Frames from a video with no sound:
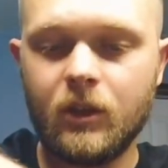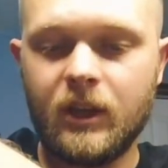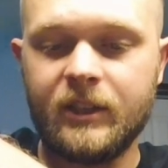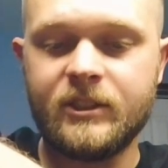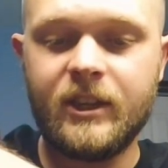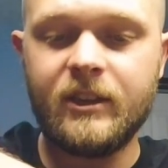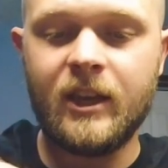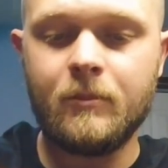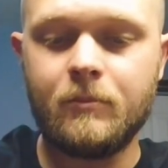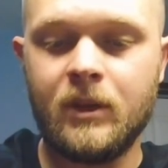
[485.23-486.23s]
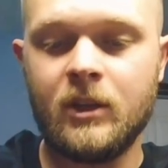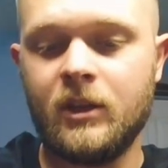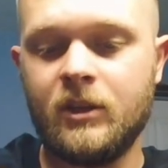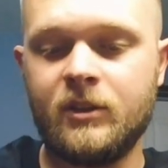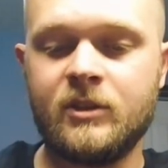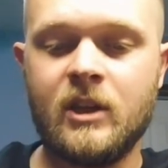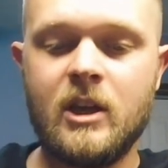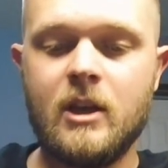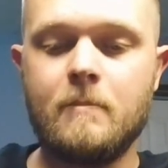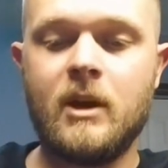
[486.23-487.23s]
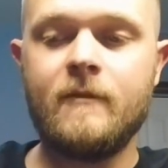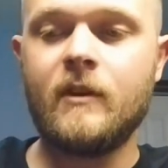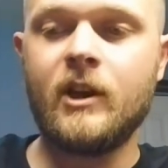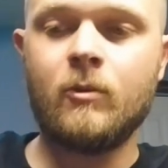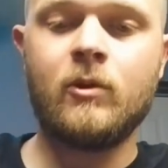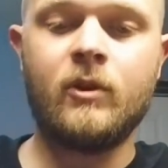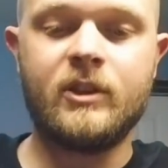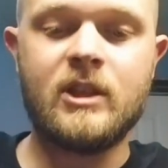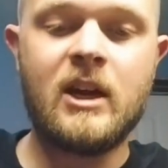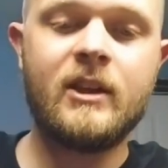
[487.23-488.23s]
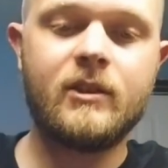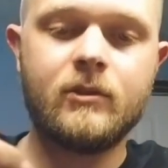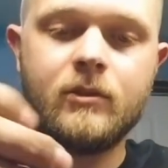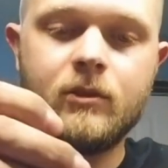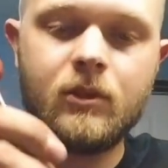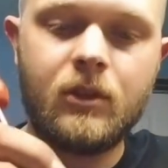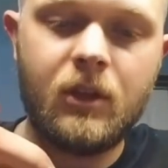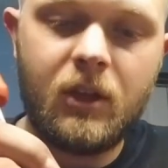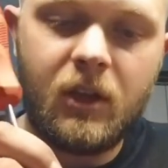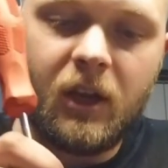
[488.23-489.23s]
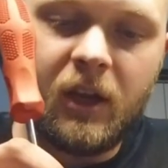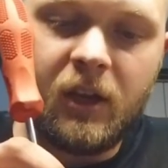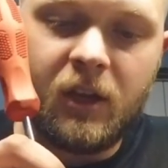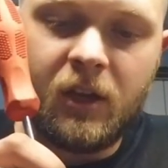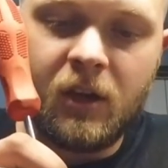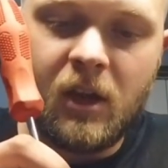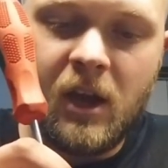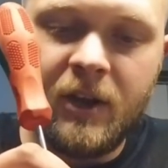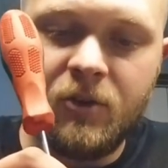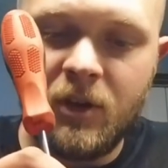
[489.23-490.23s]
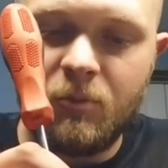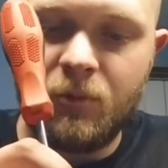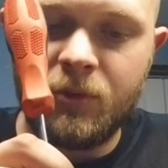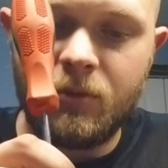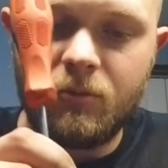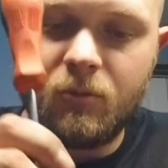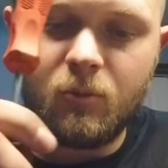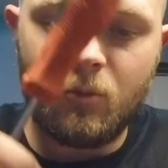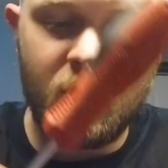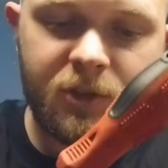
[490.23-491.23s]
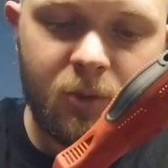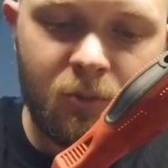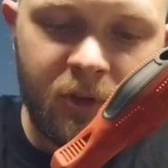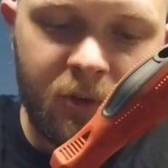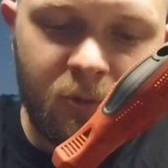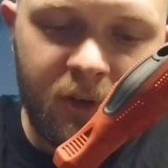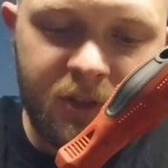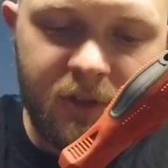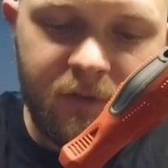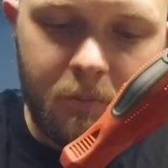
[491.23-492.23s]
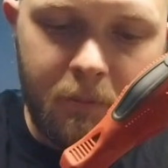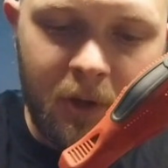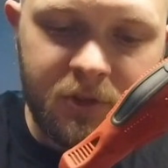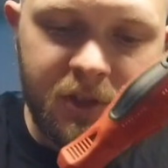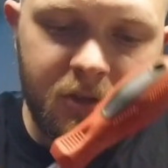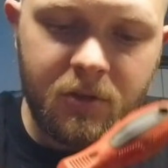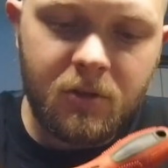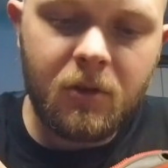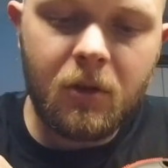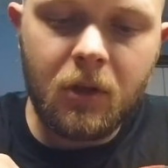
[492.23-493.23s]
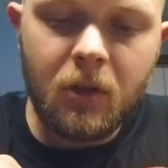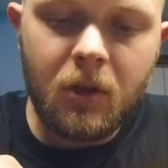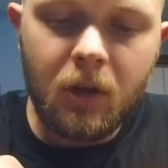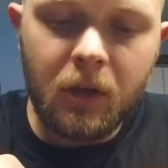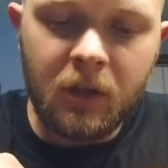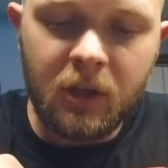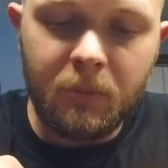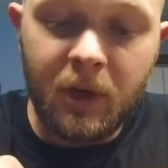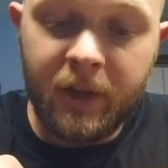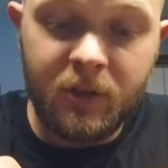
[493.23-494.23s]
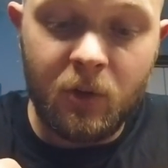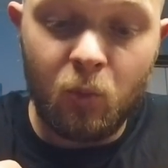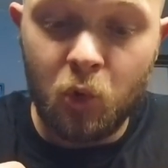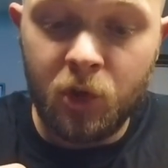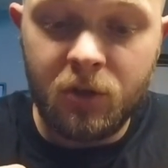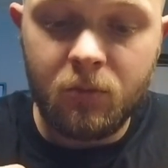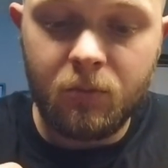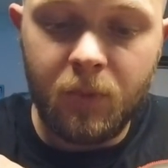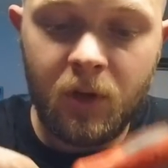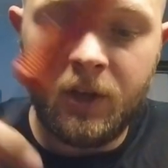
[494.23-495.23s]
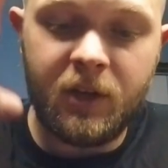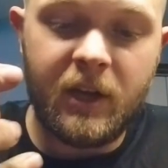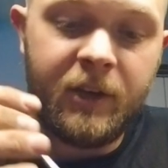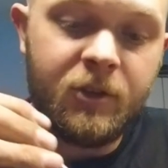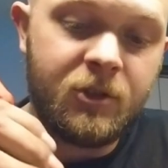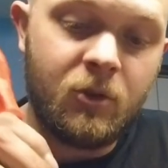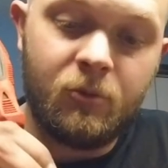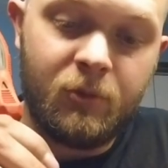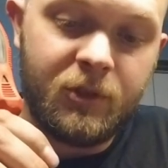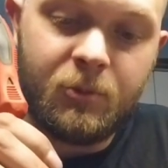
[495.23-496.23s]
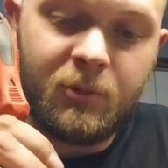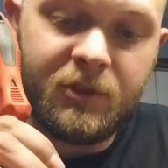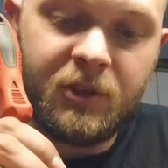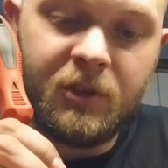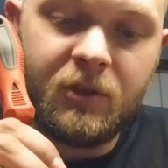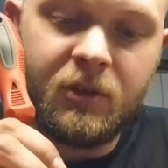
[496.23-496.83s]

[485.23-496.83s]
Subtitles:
I say that because my firewall gets hot, and I do not want to run the risk of it melting. Not that it would, but I just don't want to risk it.